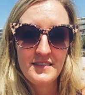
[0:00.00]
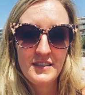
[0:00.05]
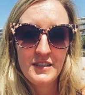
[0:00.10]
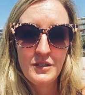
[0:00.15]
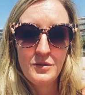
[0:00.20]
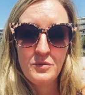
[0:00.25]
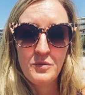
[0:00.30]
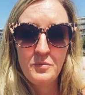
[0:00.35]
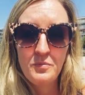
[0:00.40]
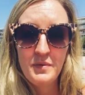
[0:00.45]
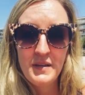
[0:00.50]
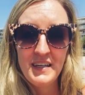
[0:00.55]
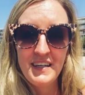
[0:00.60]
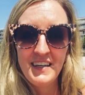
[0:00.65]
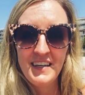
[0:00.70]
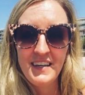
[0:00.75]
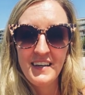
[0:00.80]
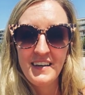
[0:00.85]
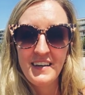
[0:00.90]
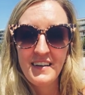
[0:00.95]
He will
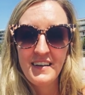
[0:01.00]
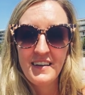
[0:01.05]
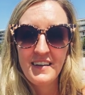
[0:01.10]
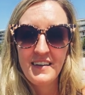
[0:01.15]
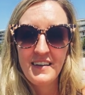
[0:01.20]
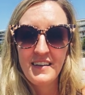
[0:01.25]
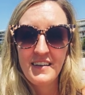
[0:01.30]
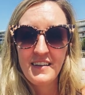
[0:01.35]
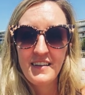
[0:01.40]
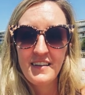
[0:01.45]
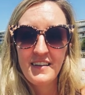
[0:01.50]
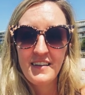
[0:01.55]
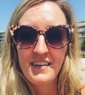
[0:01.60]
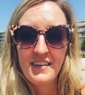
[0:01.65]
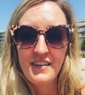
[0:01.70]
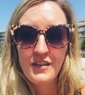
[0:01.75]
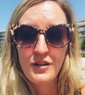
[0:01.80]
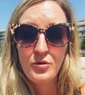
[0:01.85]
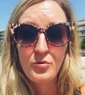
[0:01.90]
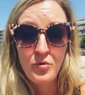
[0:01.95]
be
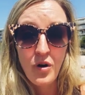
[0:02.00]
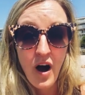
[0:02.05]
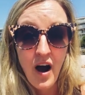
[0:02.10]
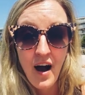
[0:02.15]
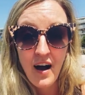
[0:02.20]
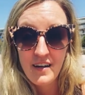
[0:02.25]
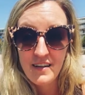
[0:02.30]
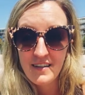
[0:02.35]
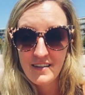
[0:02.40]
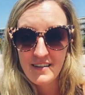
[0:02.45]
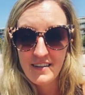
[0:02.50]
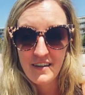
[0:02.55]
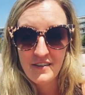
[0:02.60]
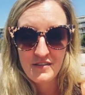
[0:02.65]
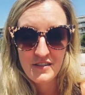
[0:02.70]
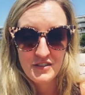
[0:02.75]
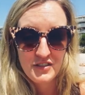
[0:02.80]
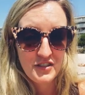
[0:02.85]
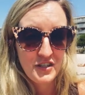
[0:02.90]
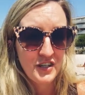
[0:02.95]
the rock of
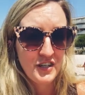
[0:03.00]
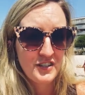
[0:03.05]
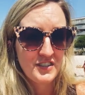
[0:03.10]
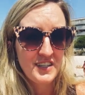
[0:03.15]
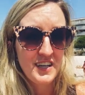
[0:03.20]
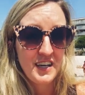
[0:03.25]
the church,